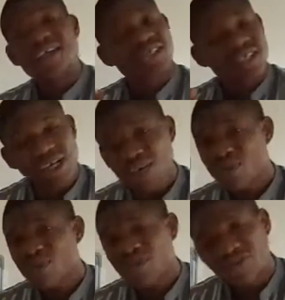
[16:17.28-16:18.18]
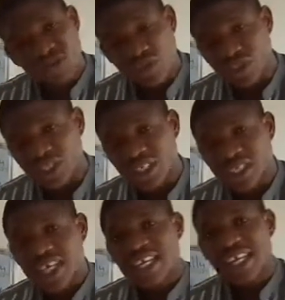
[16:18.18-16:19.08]
a terrible food.
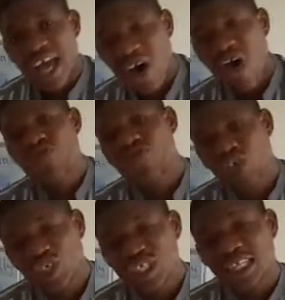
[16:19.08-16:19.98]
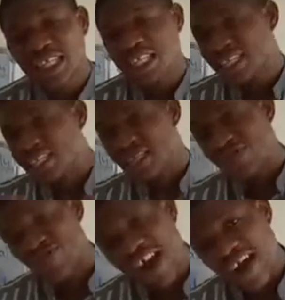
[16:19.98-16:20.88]
Now, unfortunately, in this
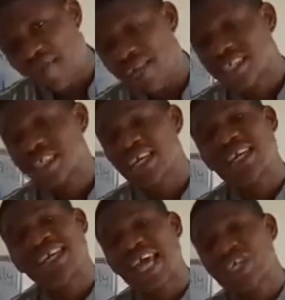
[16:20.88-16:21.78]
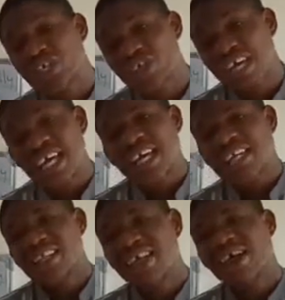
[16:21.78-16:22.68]
environment here in Nigeria,
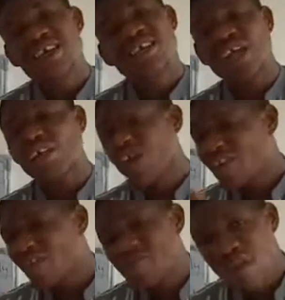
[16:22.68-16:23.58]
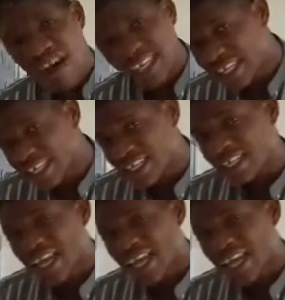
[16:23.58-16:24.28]
there is a lot of marketing